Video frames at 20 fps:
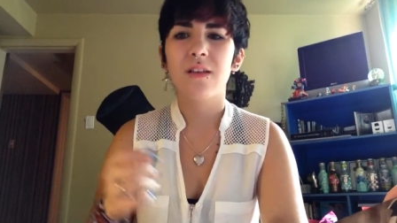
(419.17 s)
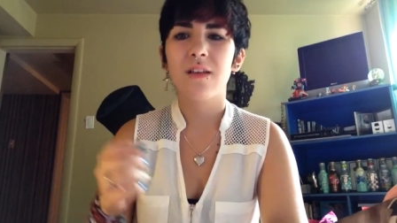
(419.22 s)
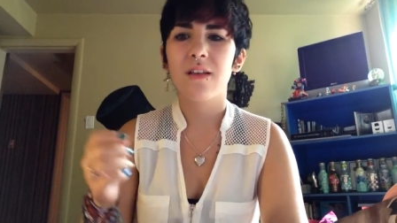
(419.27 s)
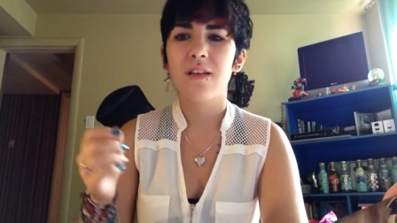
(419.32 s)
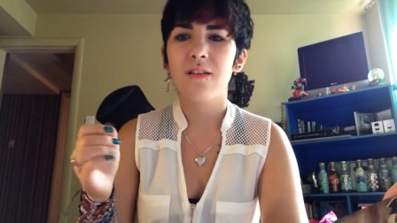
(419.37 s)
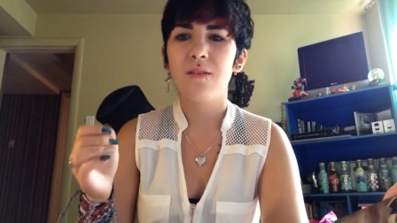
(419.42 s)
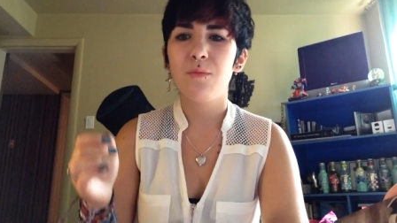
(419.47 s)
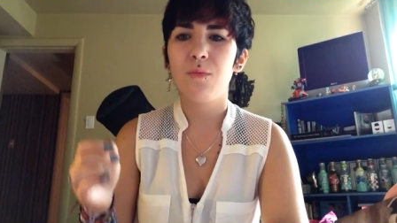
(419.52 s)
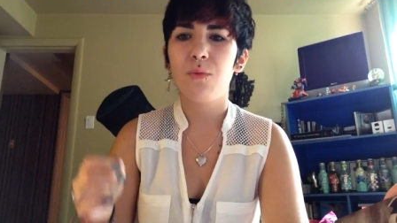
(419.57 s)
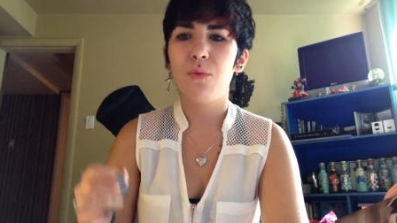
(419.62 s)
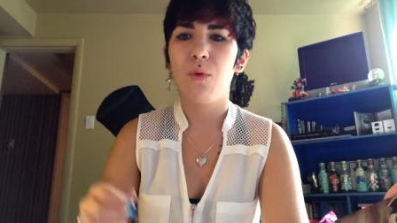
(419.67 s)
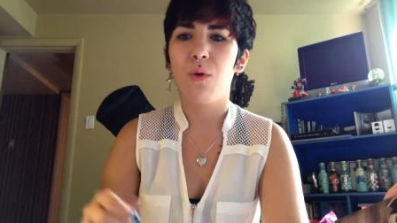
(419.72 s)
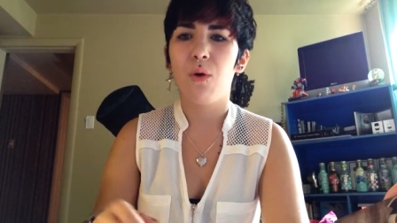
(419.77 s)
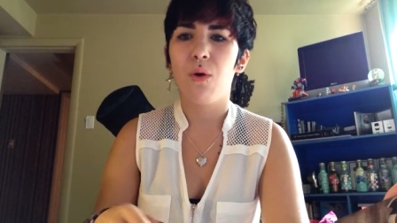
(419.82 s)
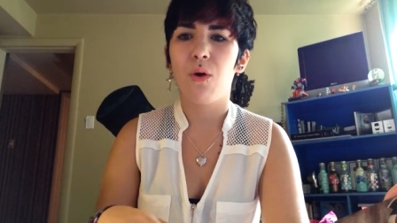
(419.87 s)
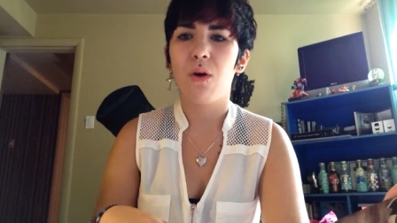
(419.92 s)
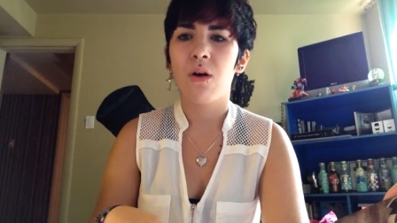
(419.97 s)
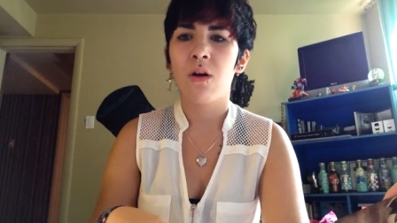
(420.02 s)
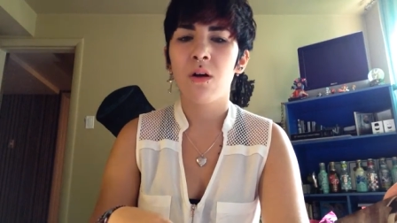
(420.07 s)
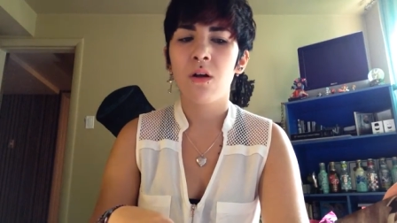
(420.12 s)

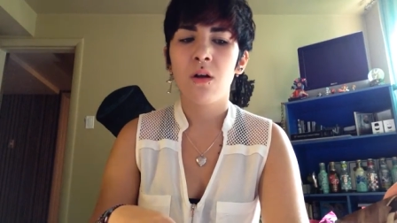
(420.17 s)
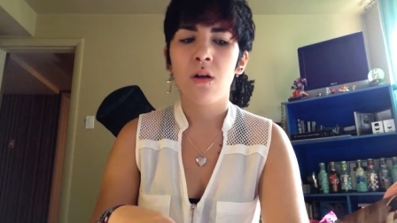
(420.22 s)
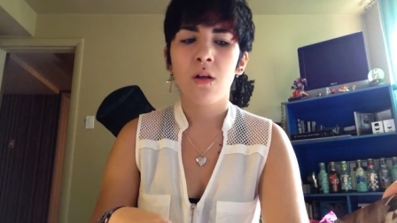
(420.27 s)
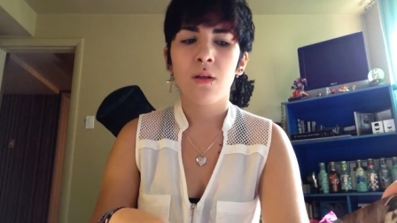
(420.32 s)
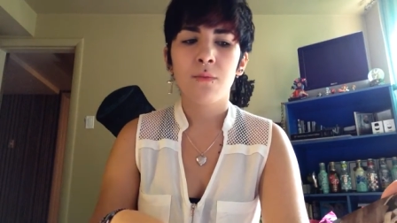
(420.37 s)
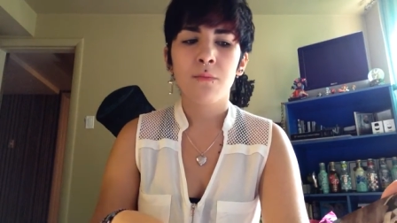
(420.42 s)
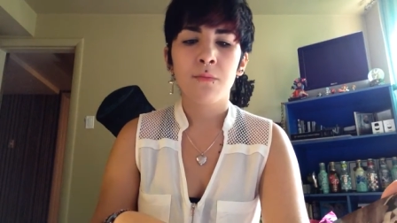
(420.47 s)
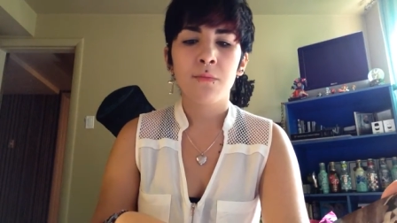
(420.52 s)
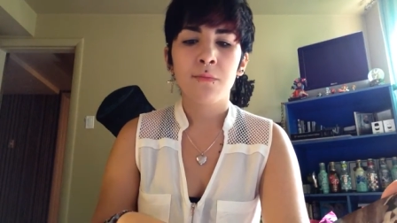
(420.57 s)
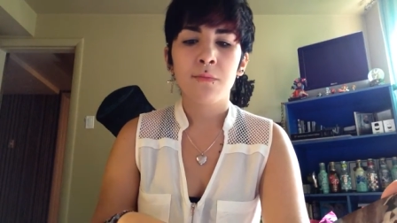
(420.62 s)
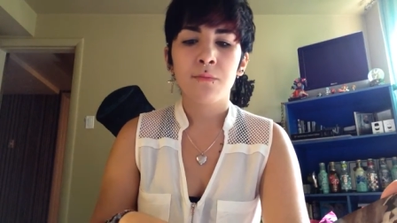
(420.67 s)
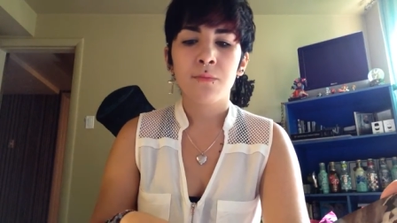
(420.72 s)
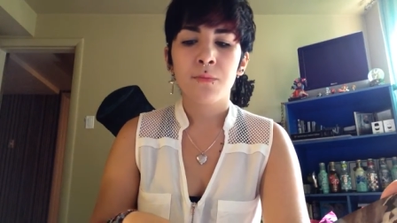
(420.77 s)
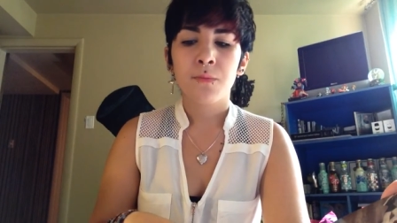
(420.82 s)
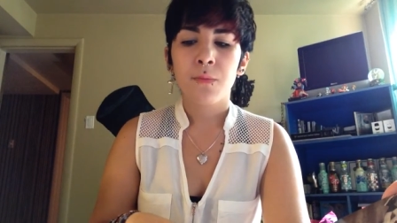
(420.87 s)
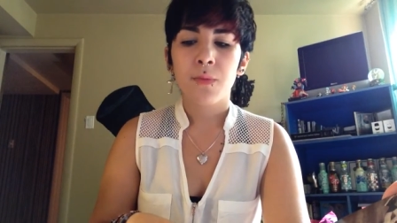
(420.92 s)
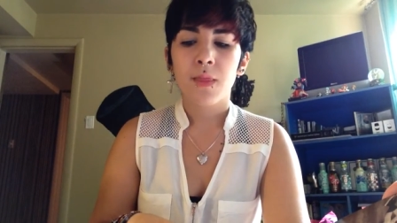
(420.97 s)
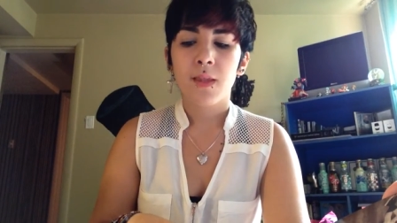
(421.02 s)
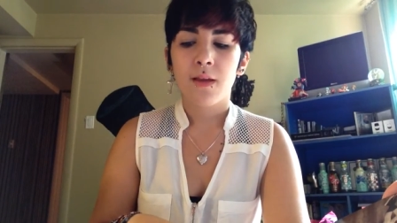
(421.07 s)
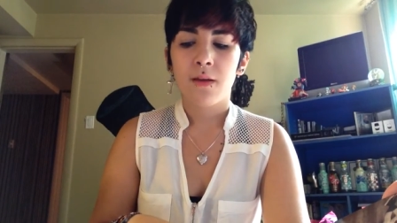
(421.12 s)
anymore.
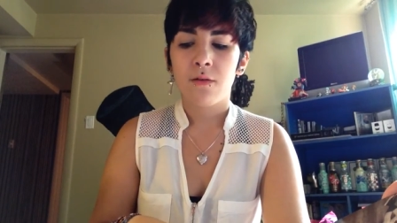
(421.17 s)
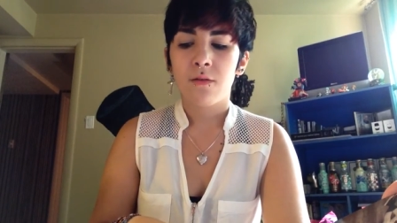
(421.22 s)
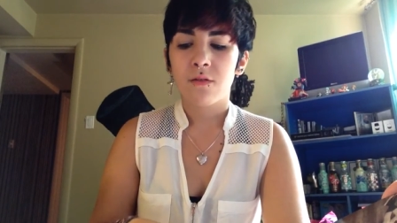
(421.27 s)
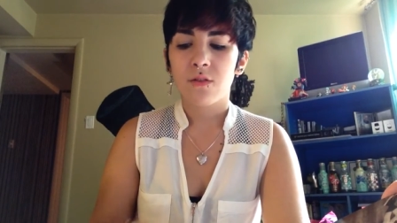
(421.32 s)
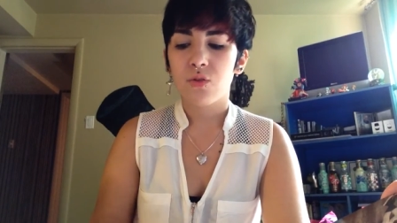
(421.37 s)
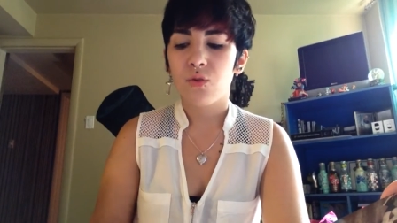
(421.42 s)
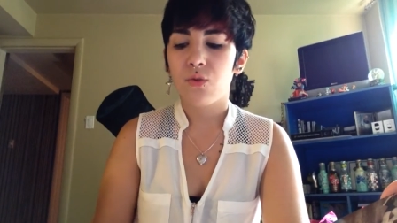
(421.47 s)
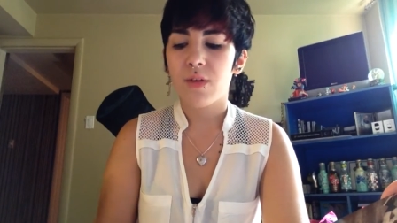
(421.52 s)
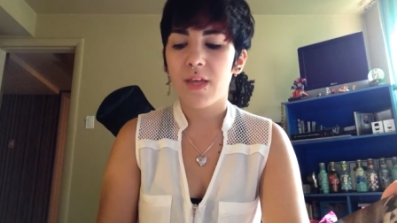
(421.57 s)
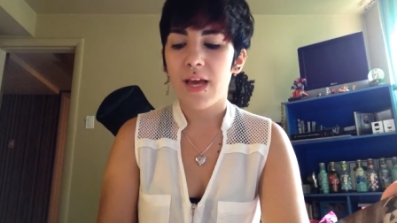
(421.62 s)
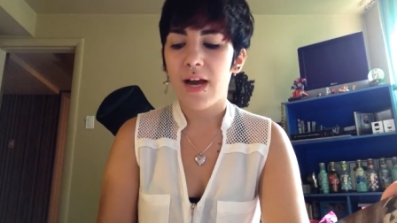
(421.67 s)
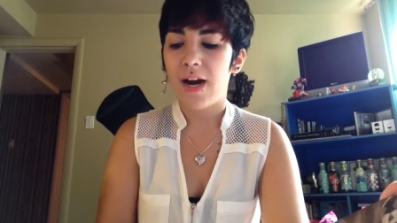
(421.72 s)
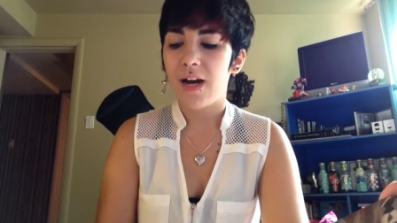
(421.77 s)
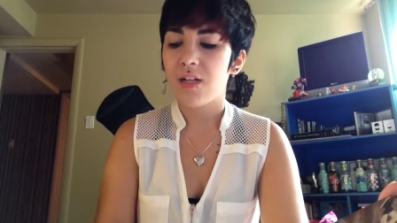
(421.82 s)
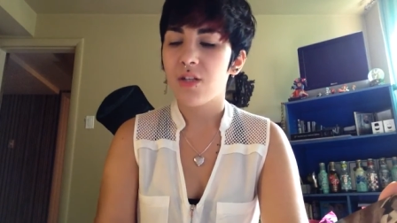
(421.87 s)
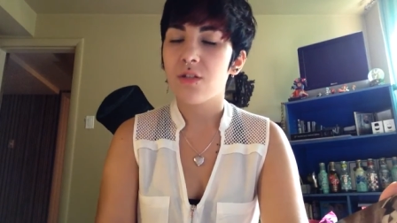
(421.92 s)
So yeah, I